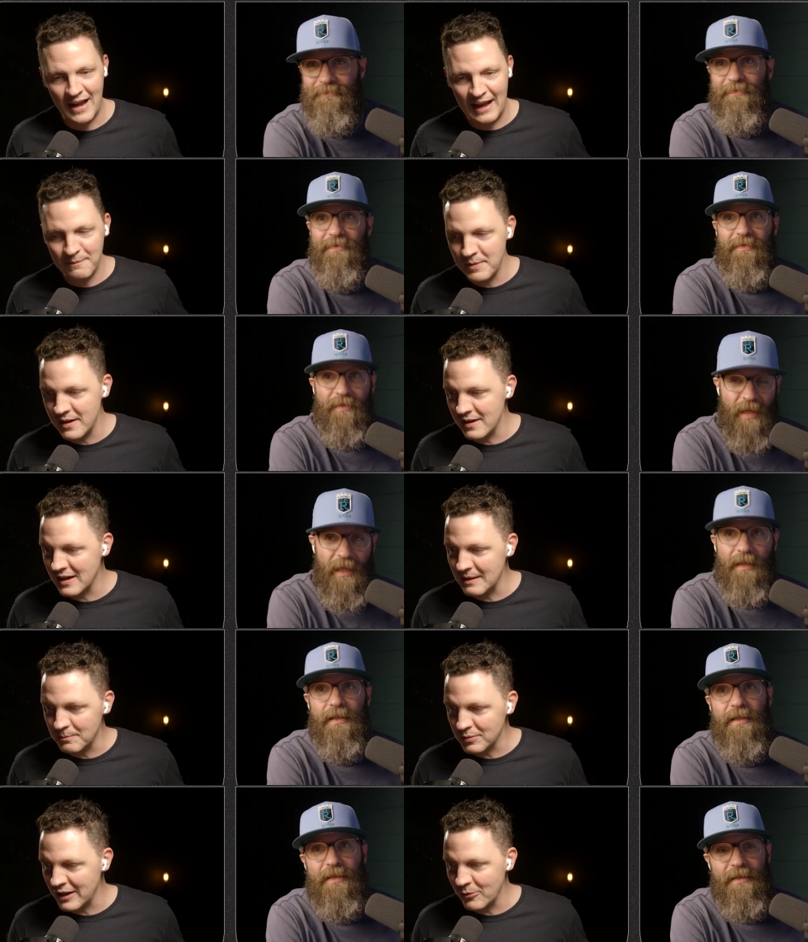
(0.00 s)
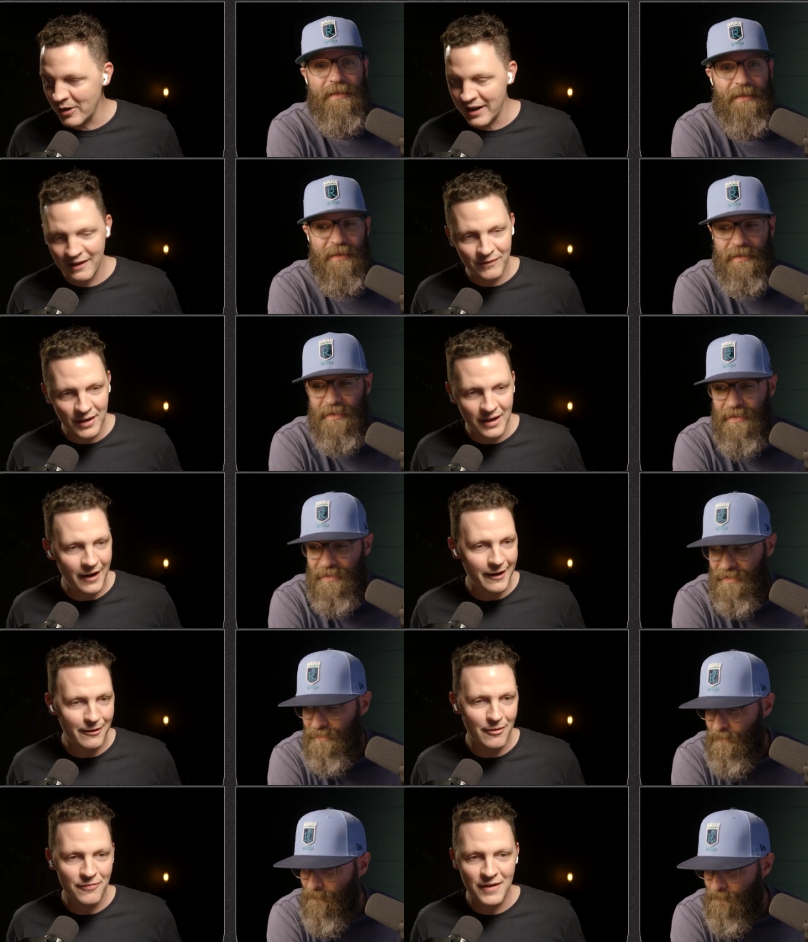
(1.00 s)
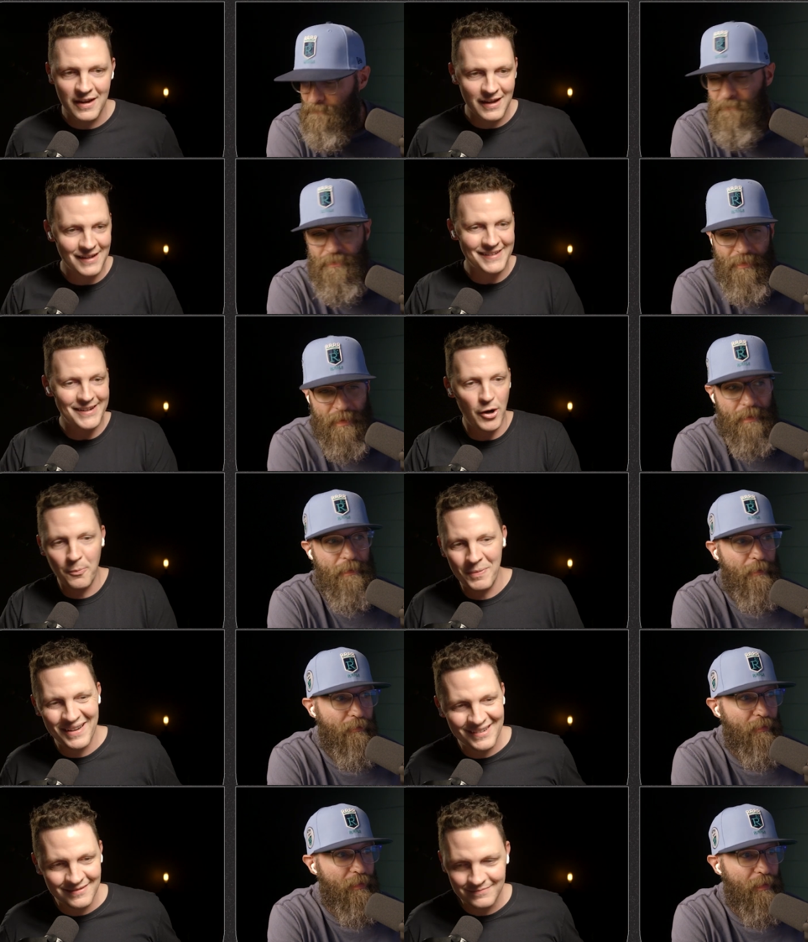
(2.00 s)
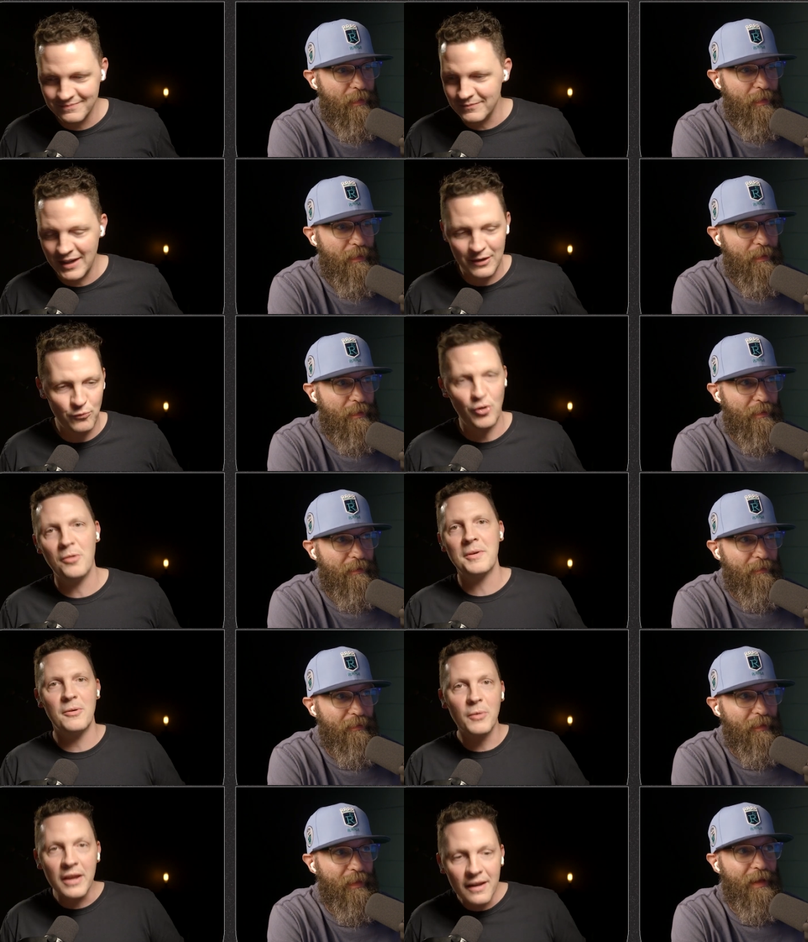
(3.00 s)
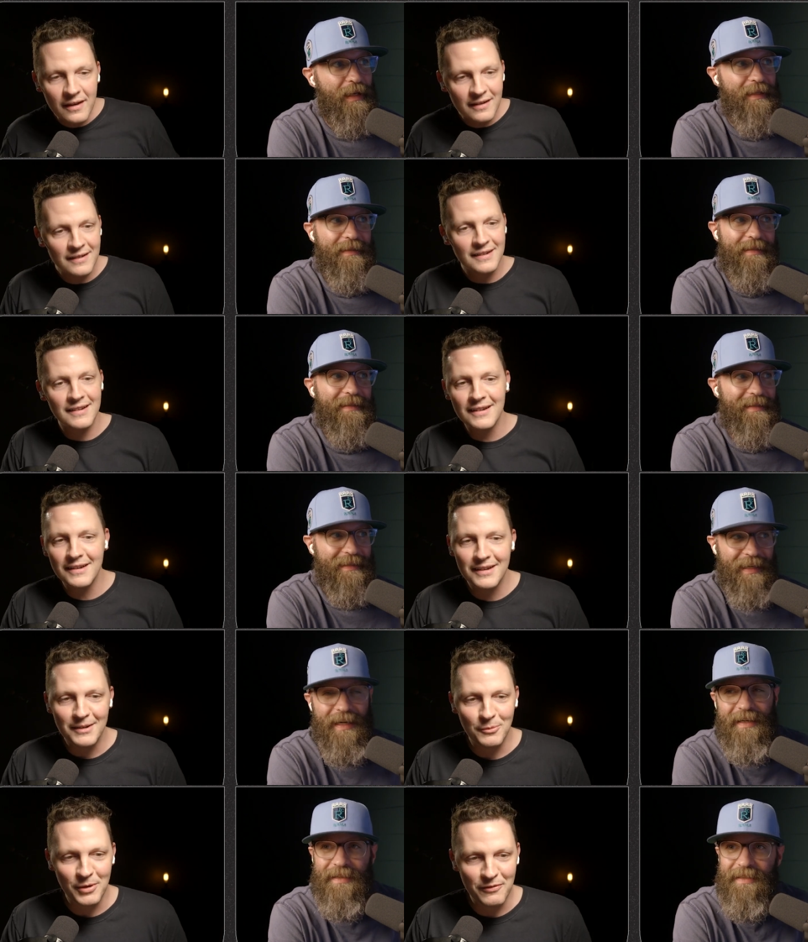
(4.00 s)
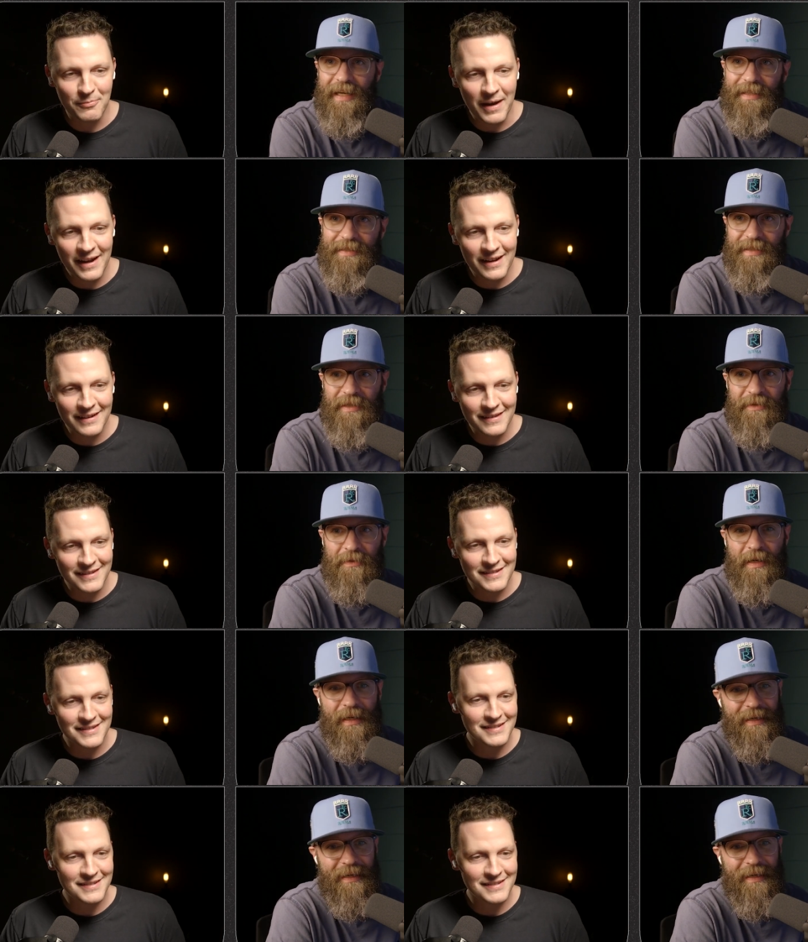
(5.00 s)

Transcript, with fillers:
Speaker 1: happy yeah. complete wedding videography open enrollment week. Yeah, we've yeah. made so it. This